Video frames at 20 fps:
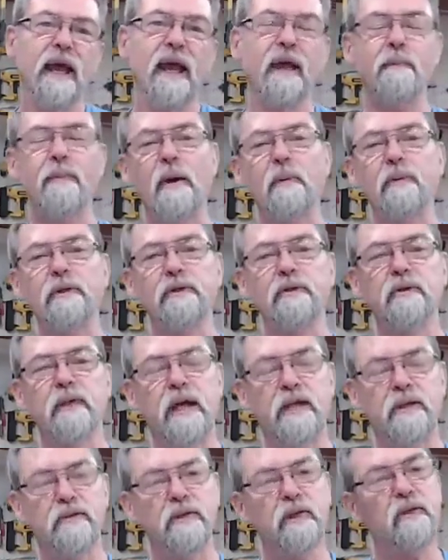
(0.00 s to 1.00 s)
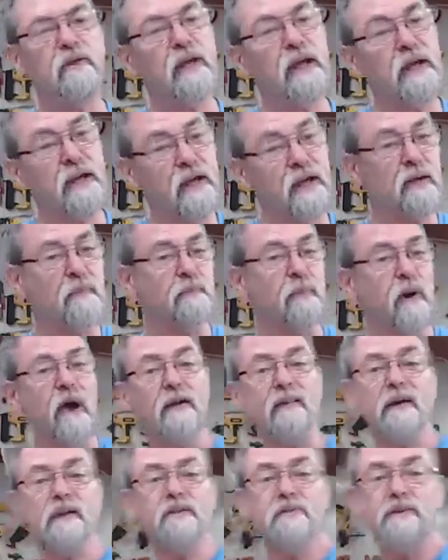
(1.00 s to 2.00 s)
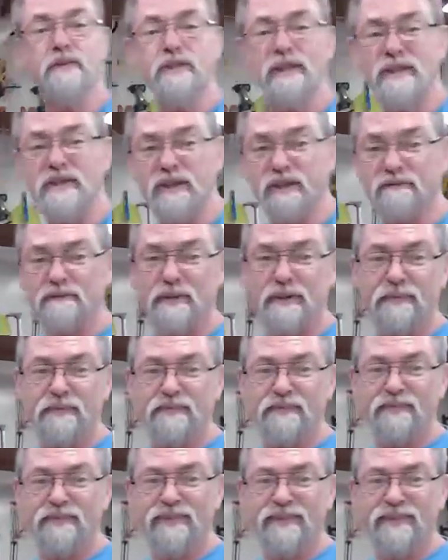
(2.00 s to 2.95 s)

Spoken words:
How about we do that? So they're going to buy those machines off me.